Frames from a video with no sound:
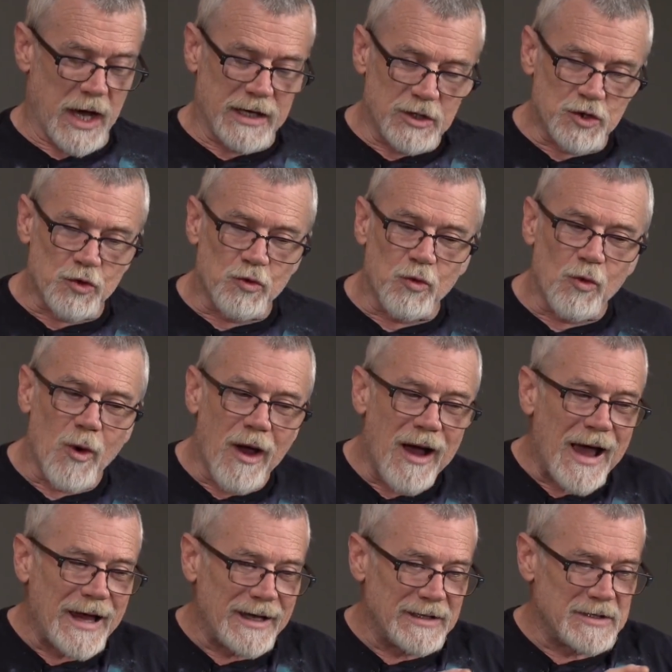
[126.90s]

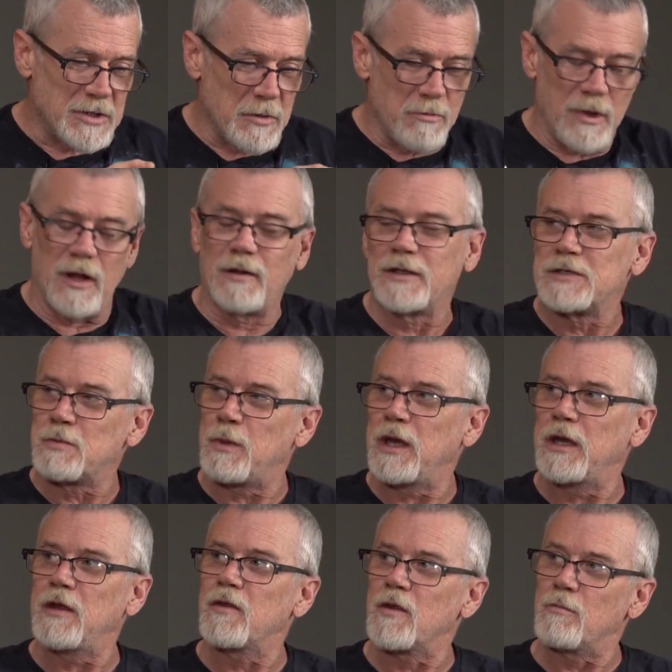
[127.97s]
tried to meld as
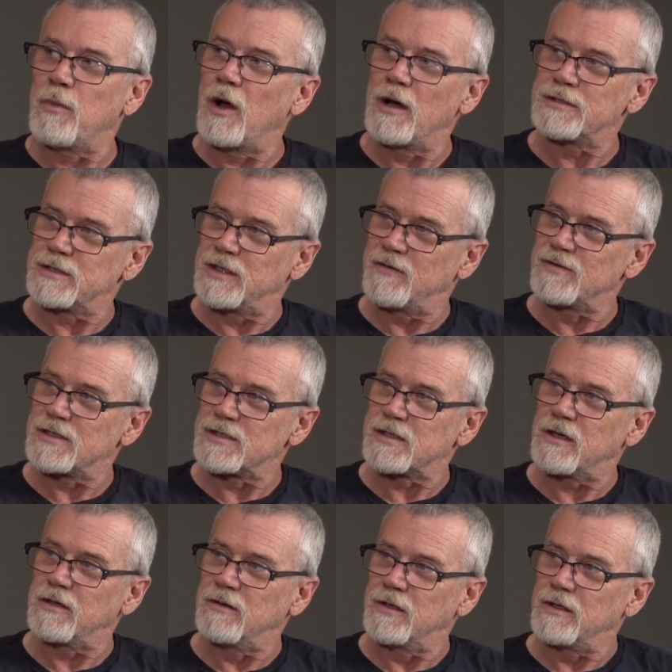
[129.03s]
many of the positives as
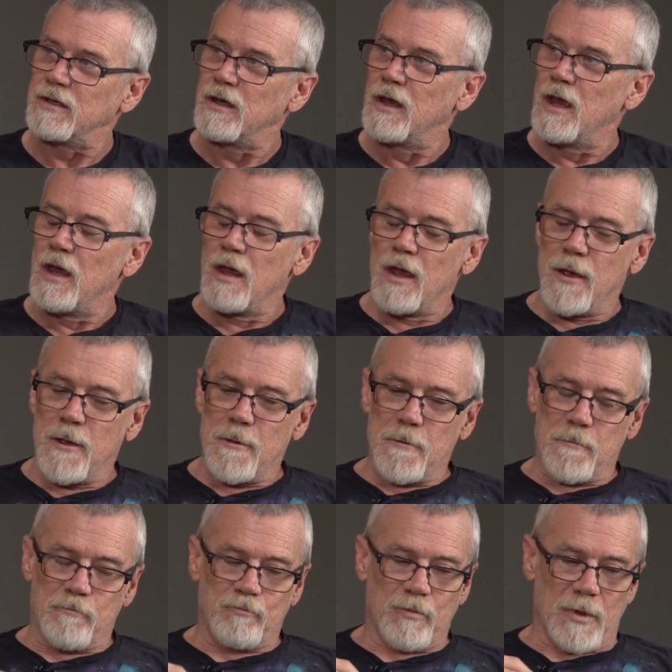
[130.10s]
I could.
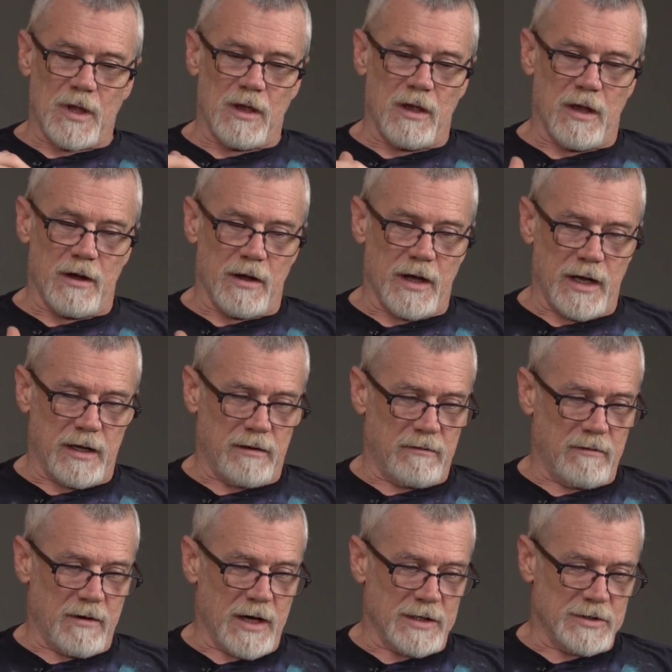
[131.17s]
And I
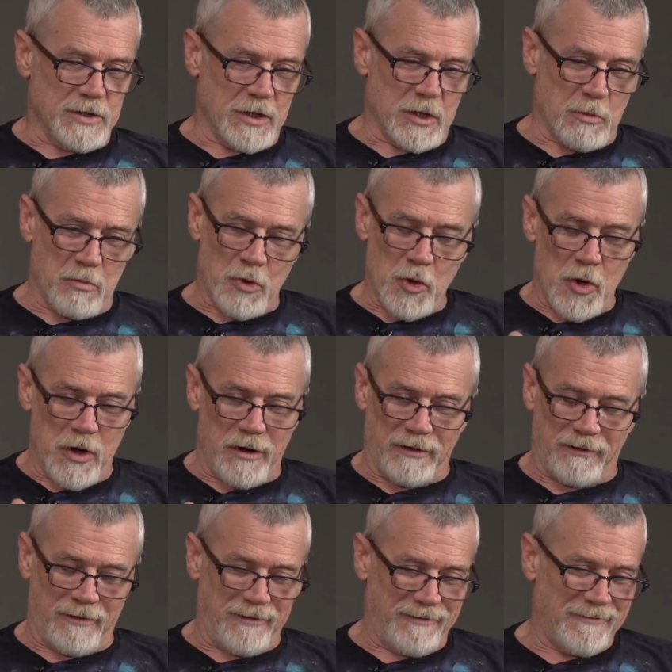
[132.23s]
took a
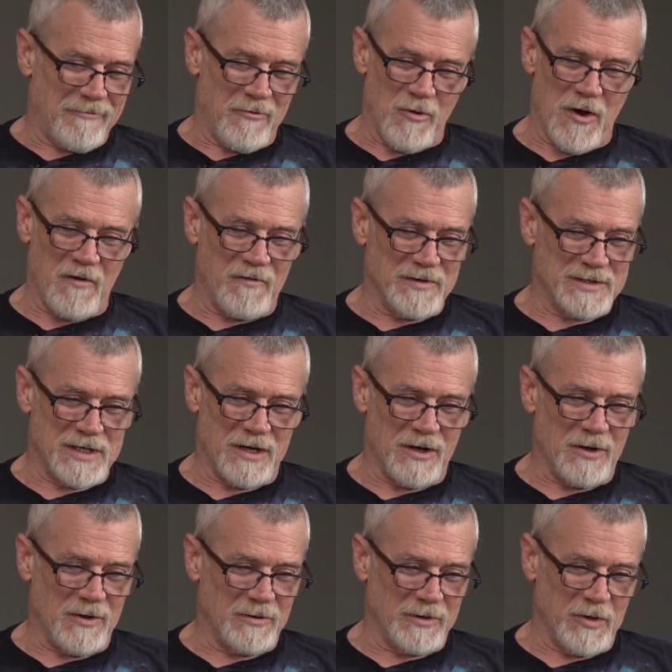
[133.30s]
print, rough as
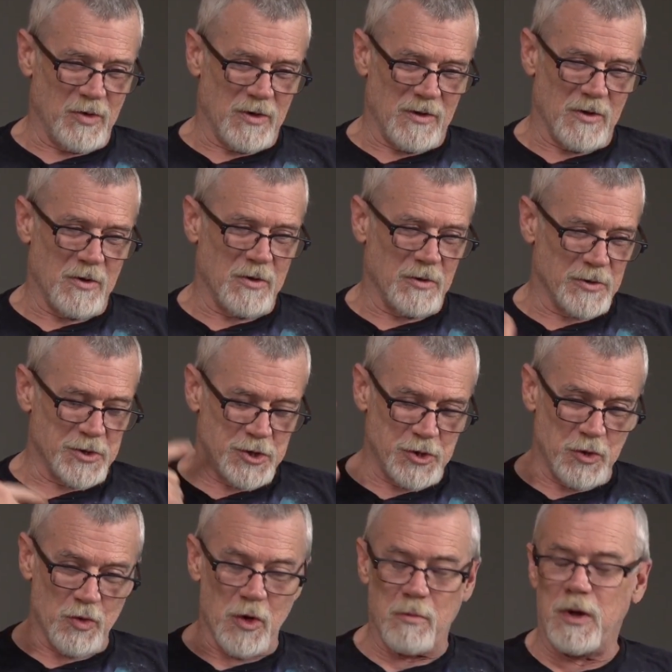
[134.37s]
hell, to a local
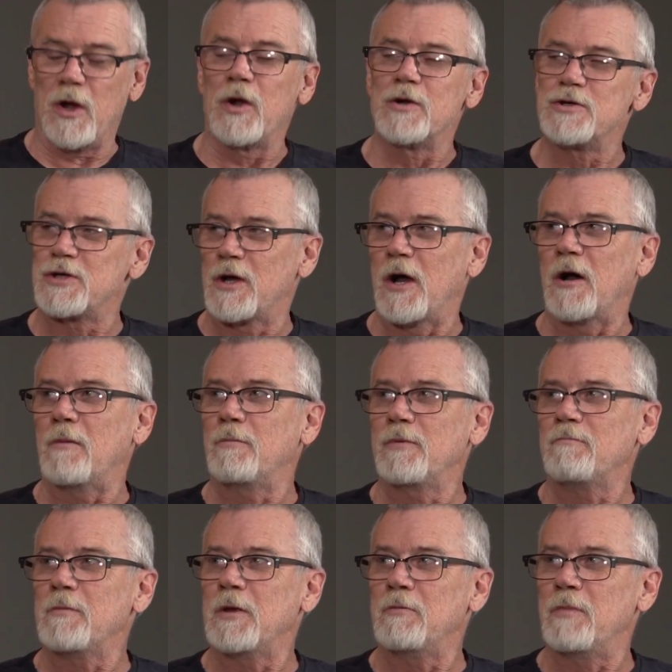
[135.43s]
shoe repair shop
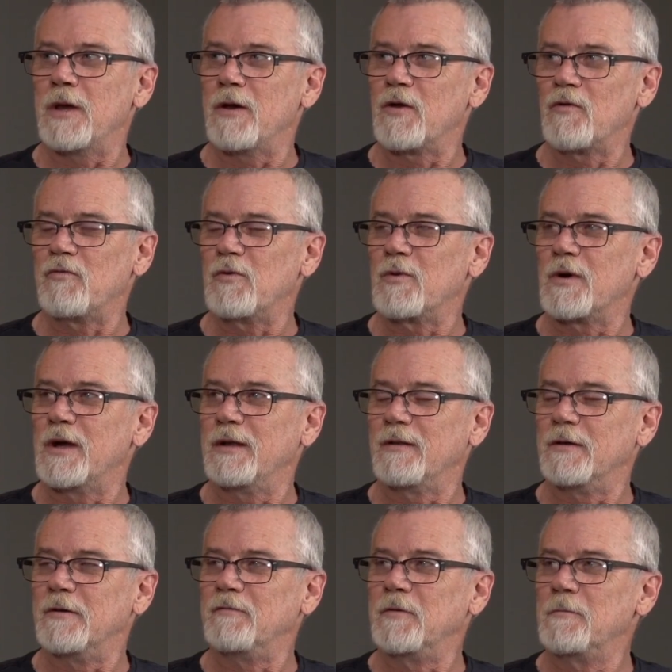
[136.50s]
in Bountiful where I
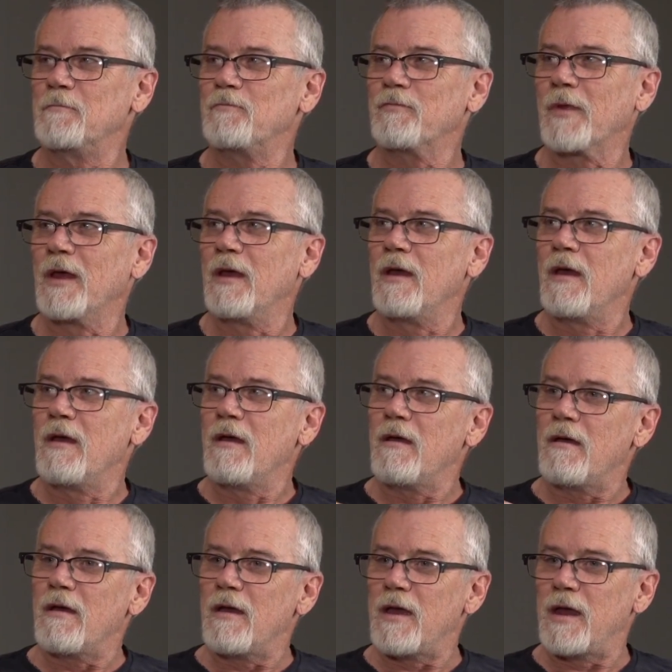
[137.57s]
lived,
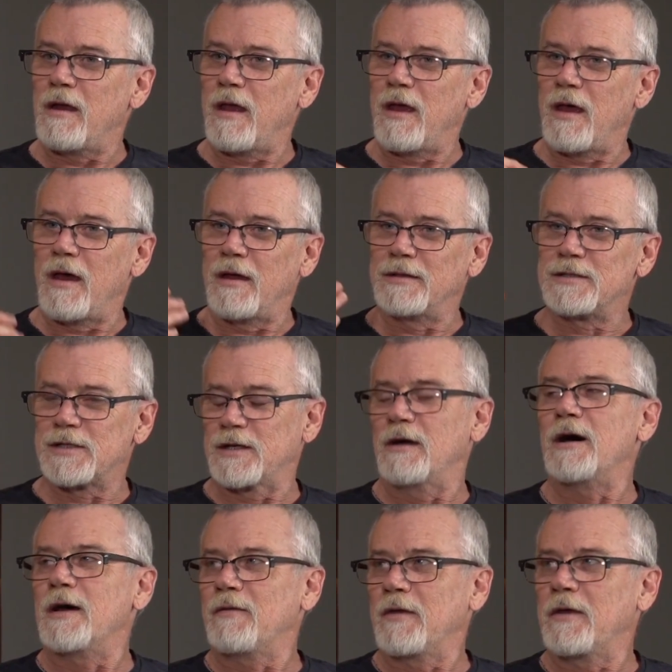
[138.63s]
and had
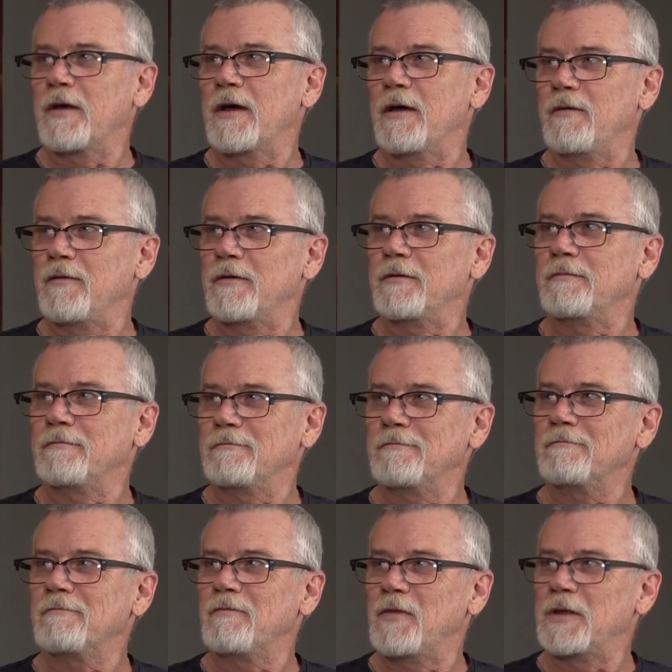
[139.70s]
Scott, the guy
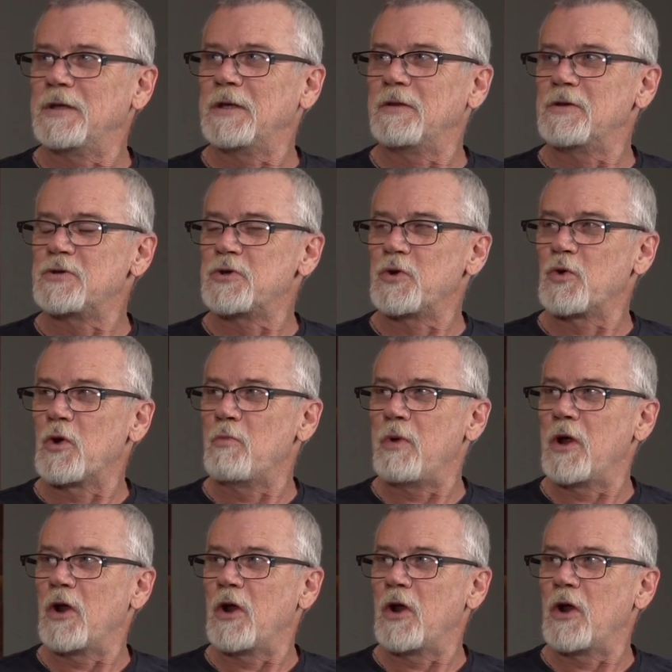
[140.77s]
that did the shoe repair,